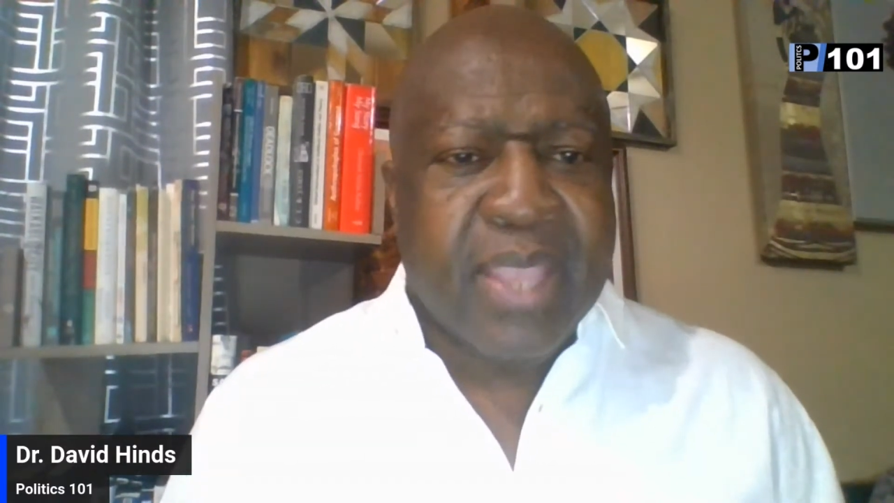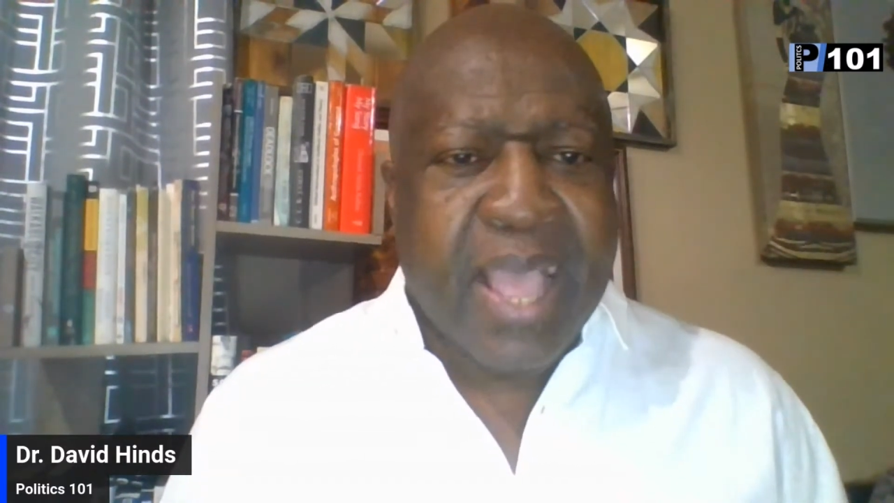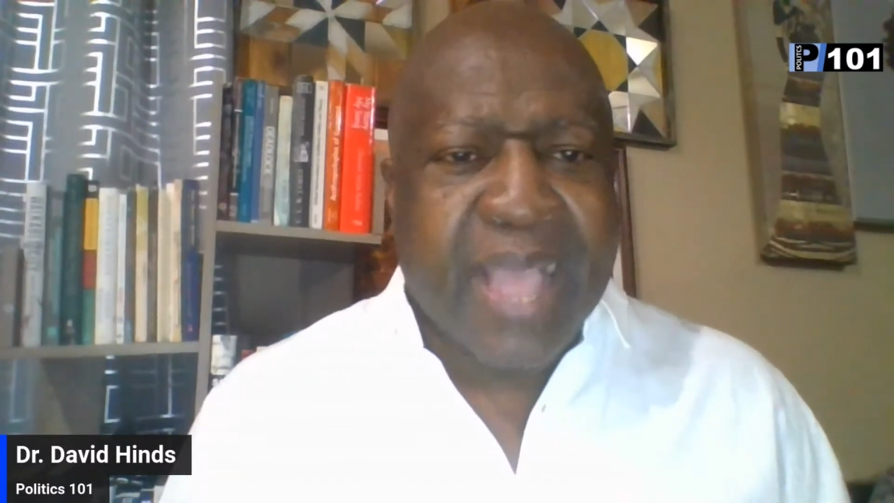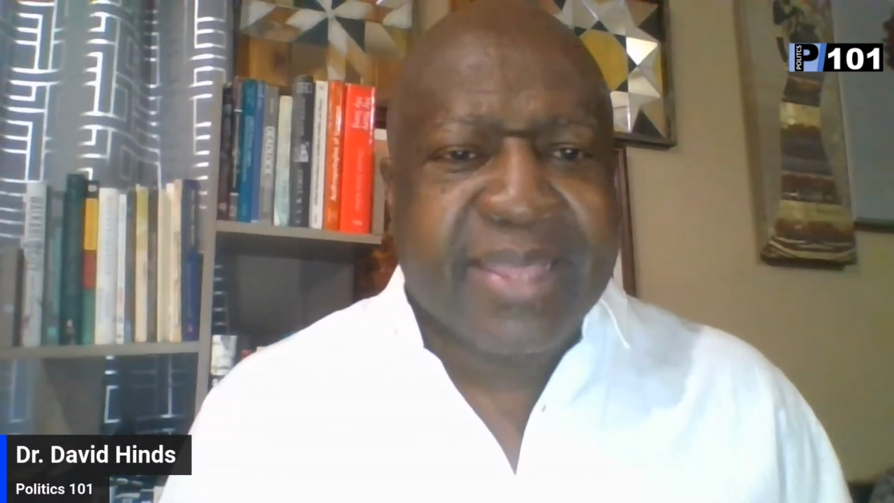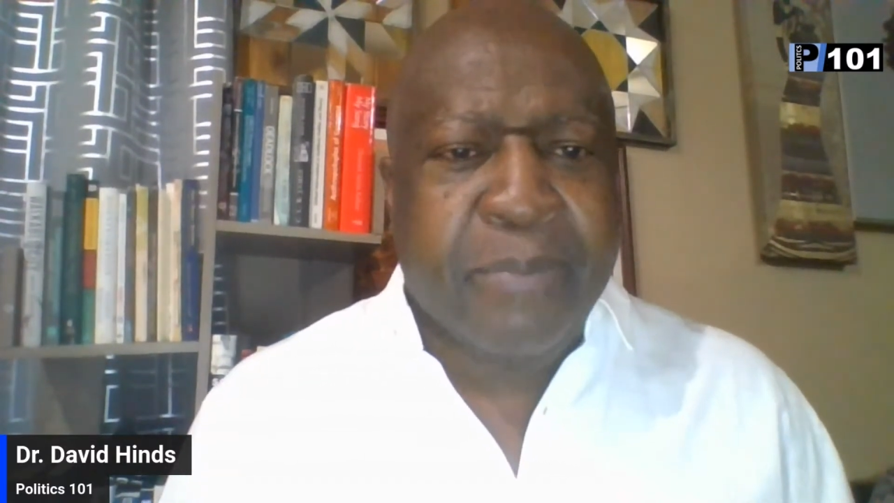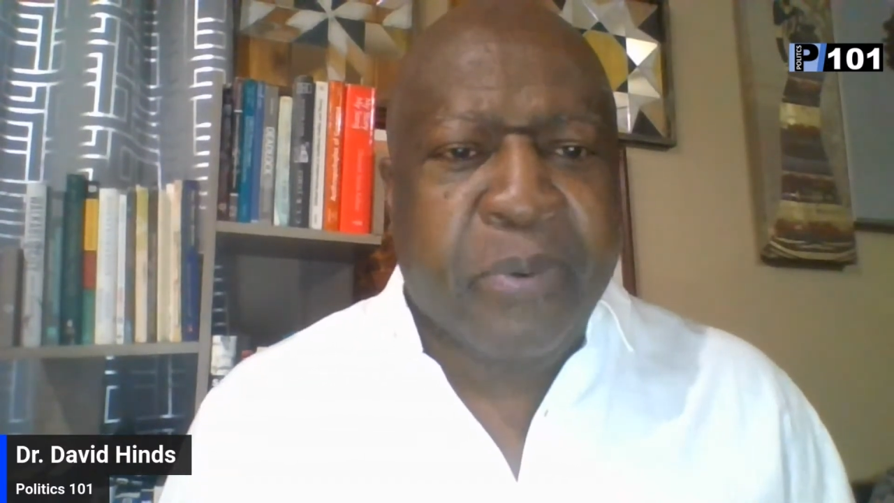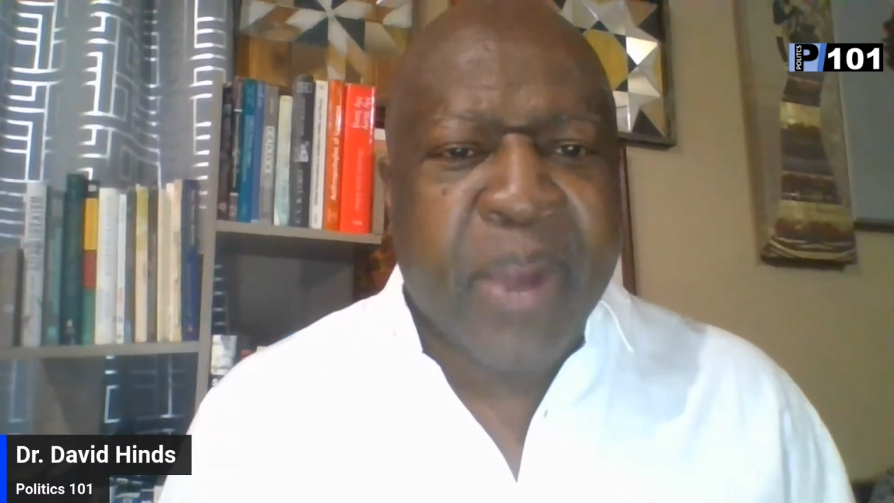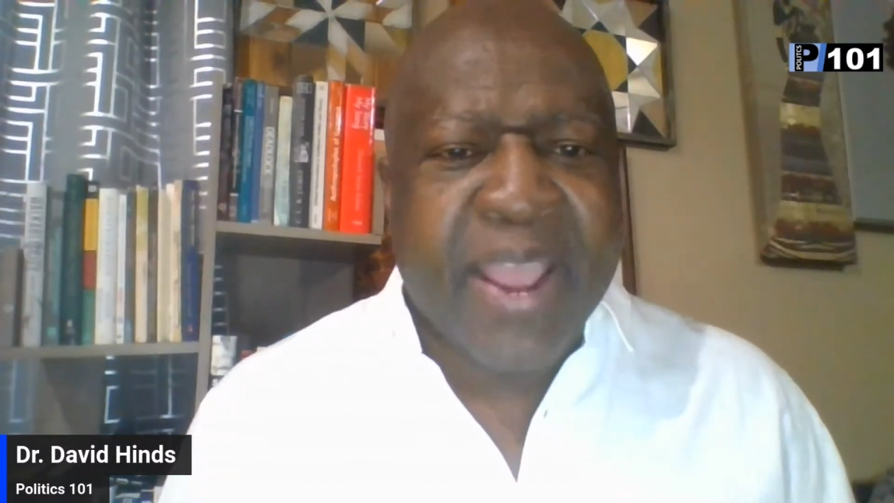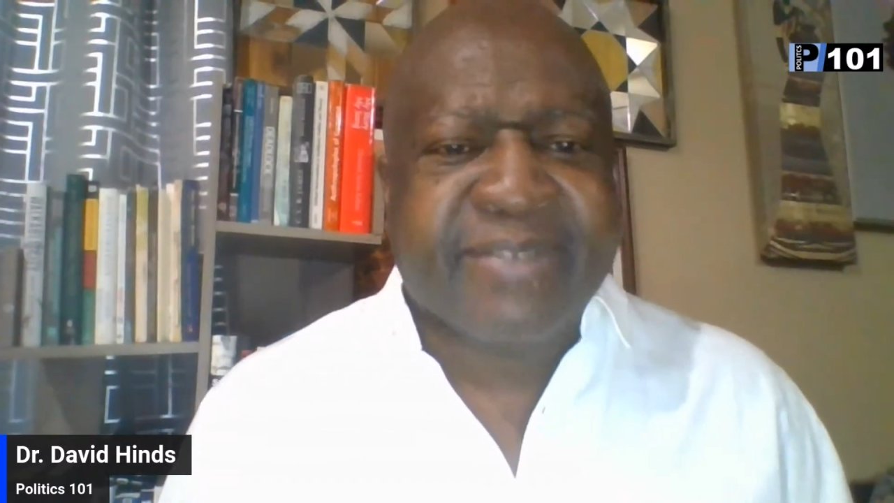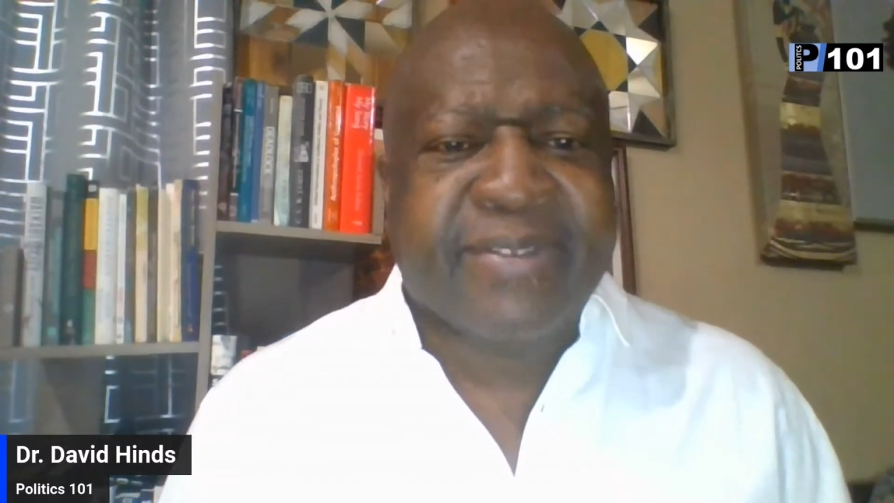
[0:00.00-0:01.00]
at the
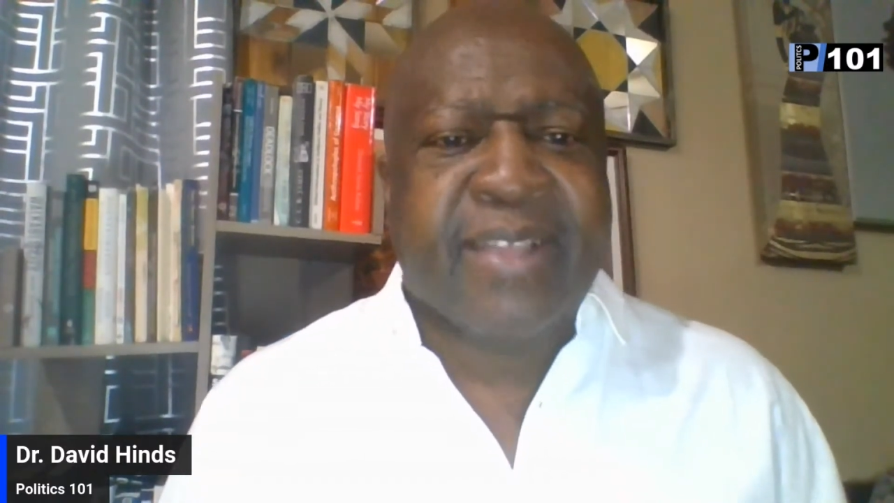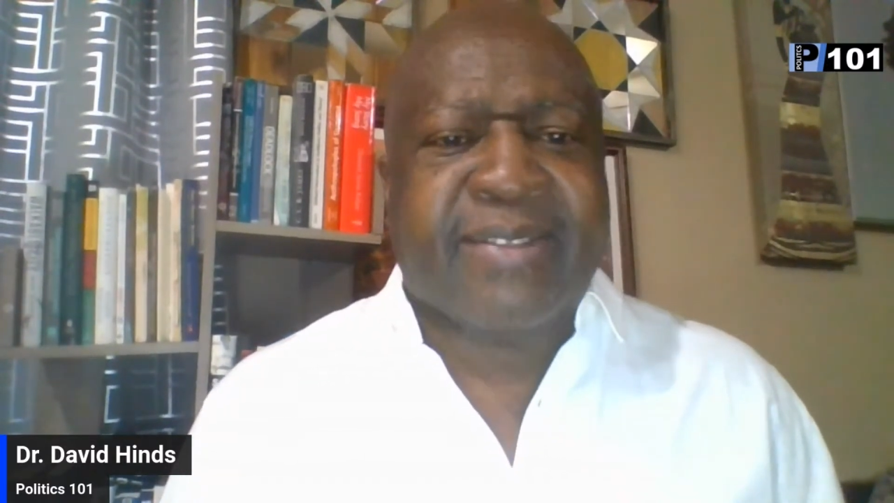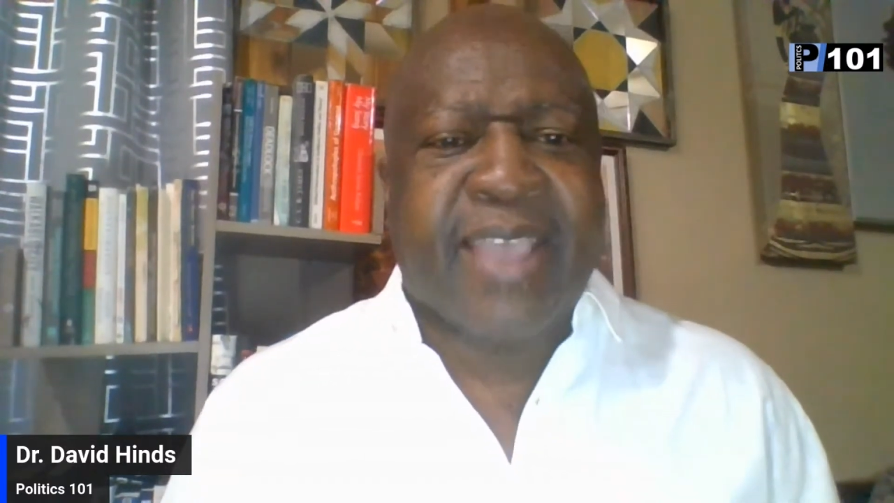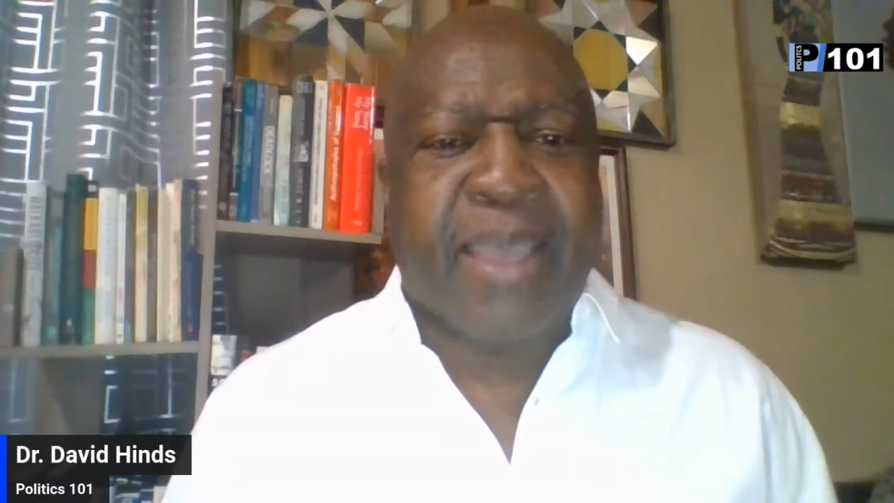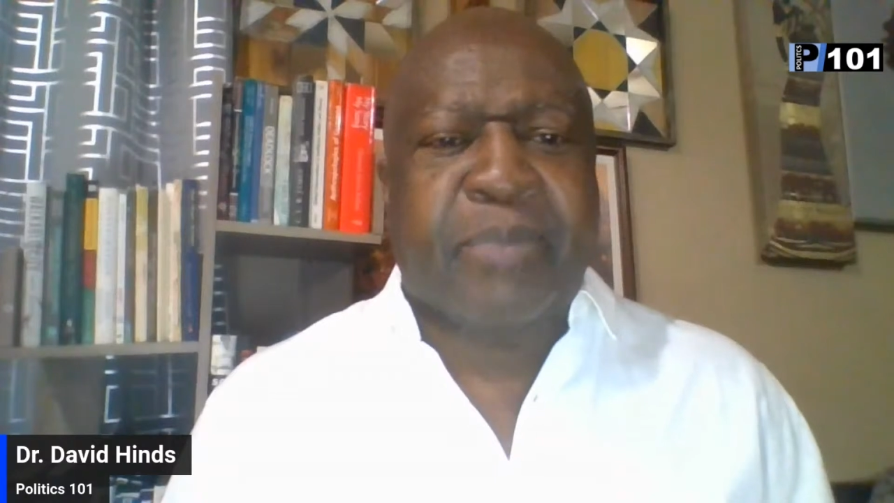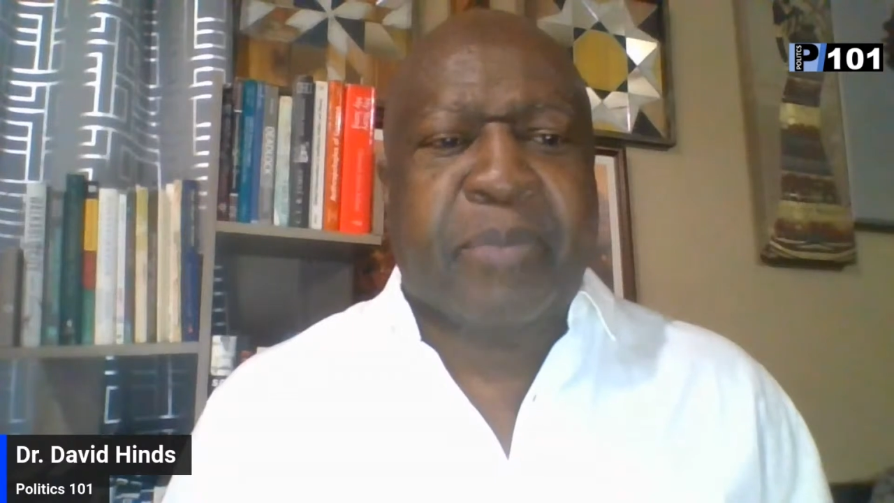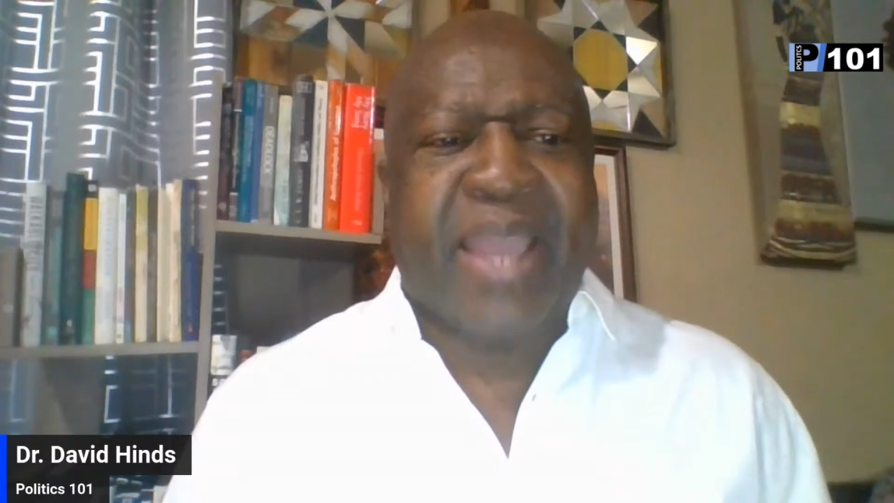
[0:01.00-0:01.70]
brazen attempt by